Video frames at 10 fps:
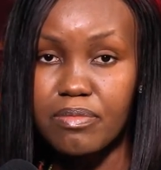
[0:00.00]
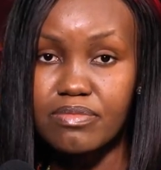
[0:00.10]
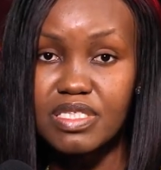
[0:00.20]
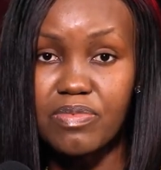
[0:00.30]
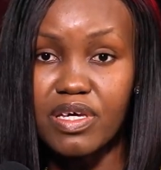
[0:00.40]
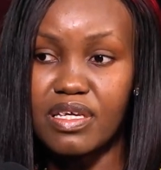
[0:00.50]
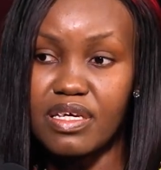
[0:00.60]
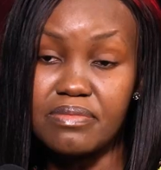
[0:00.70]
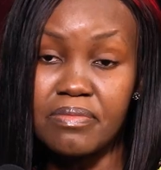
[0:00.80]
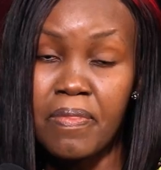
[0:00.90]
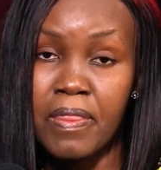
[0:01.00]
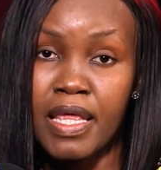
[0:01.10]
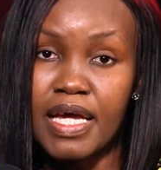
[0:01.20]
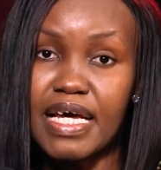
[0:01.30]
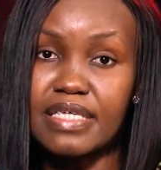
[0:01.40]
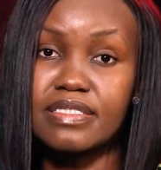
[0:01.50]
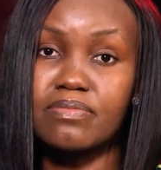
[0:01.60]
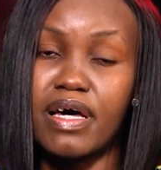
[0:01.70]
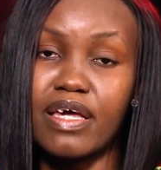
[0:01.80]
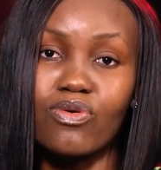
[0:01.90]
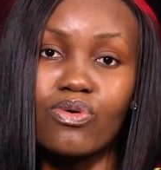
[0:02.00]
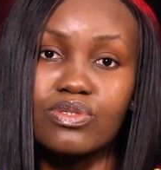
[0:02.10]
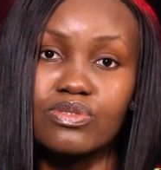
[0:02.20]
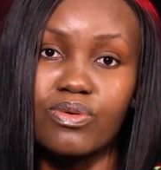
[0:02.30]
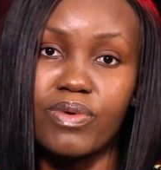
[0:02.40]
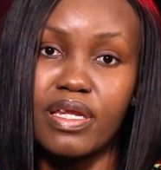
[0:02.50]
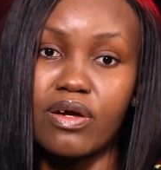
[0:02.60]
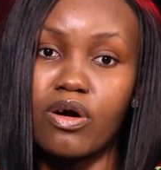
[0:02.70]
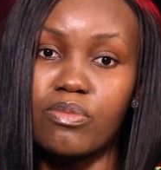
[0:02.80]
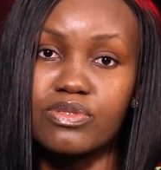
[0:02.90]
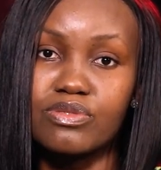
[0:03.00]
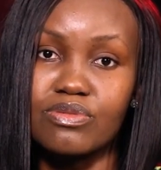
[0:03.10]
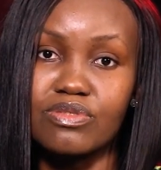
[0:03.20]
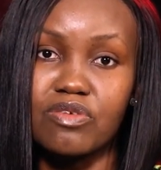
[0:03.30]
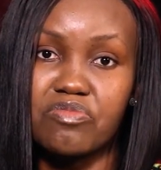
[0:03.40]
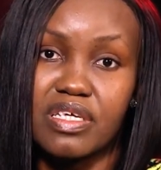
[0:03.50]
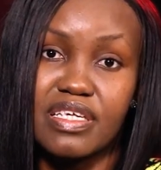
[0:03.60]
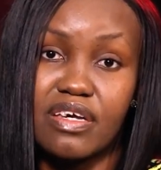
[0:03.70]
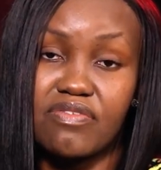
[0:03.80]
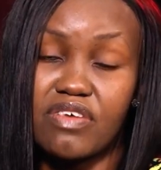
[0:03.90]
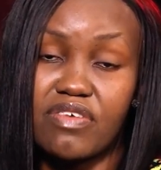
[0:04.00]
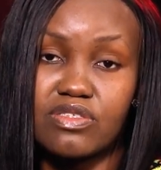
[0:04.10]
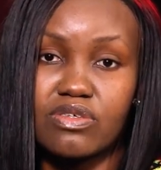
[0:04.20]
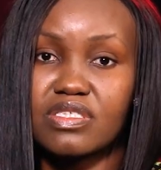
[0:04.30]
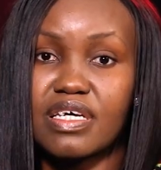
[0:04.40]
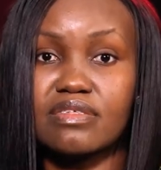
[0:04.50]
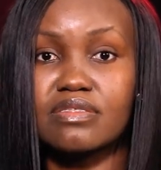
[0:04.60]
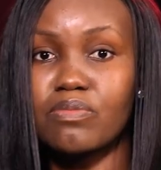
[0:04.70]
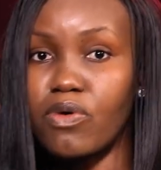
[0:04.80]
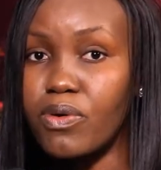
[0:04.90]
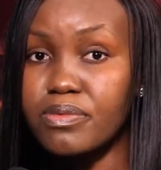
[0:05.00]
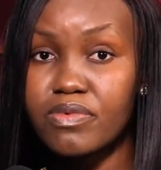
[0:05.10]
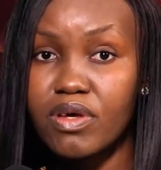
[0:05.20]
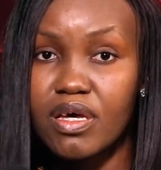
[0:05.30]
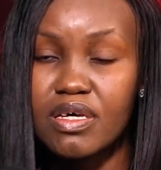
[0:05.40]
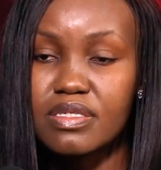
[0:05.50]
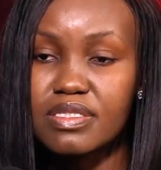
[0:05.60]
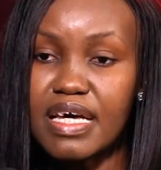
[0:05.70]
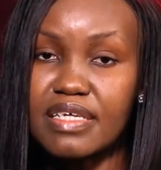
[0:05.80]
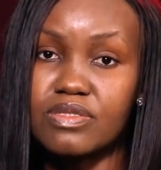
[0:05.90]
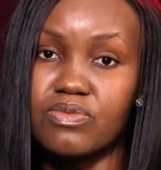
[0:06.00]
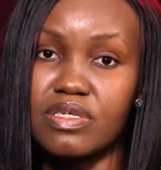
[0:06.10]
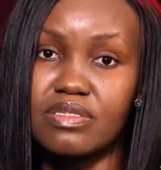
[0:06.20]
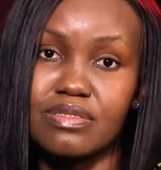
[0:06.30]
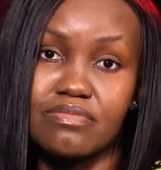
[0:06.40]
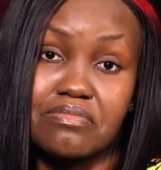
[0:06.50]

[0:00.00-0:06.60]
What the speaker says: Typically, that's my go-to when it comes to something that you've never done. Start small. Start with